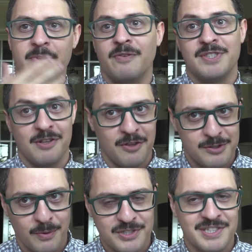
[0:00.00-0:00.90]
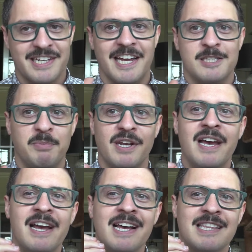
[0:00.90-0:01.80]
Maybe go visit a thesaurus in that case. But
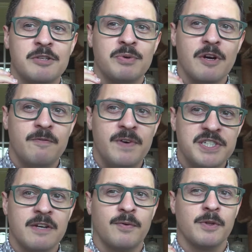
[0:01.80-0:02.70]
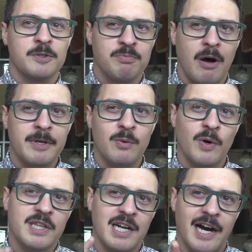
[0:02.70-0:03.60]
that's where we go fishing for. There's probably a
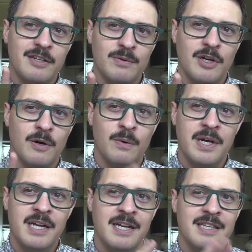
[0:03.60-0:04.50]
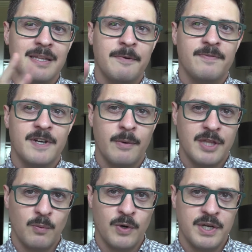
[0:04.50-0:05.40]
word that I don't know. Let me figure out
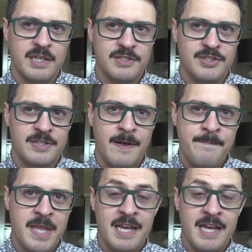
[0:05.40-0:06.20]
what that word is.